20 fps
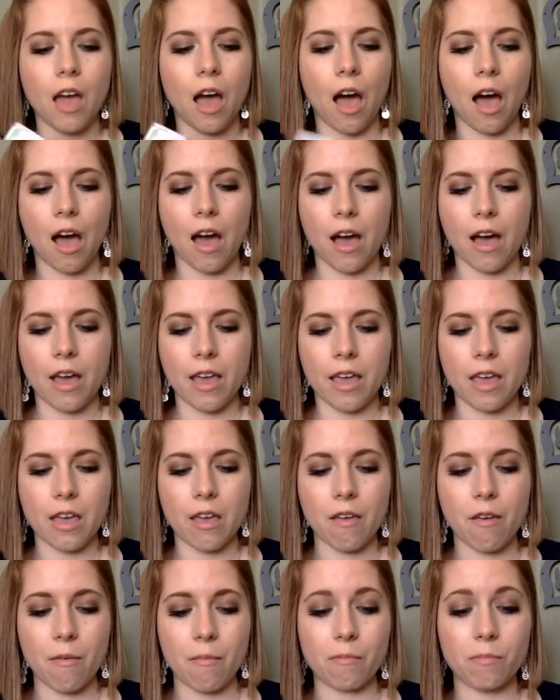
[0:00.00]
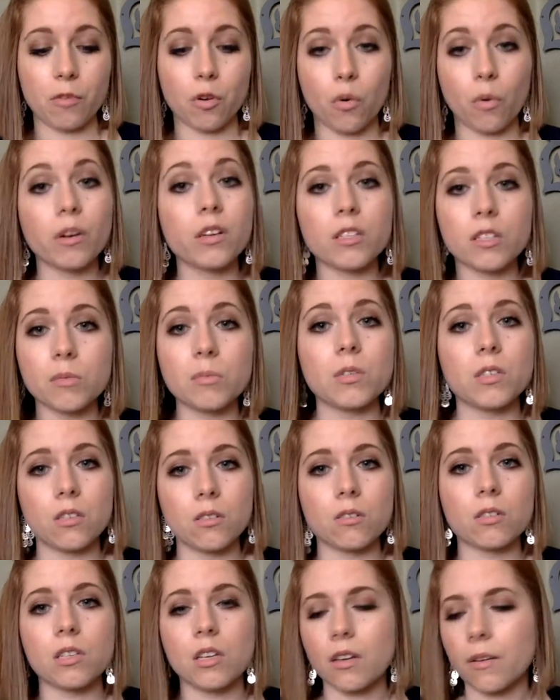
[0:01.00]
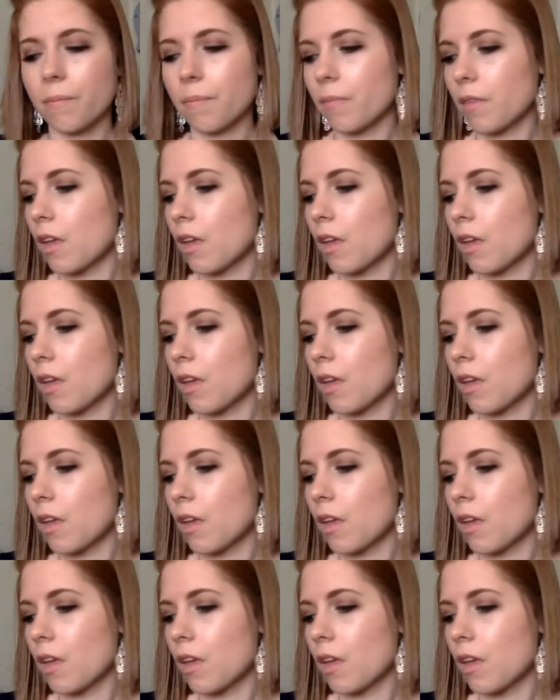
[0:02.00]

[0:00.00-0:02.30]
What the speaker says: I am going to be using.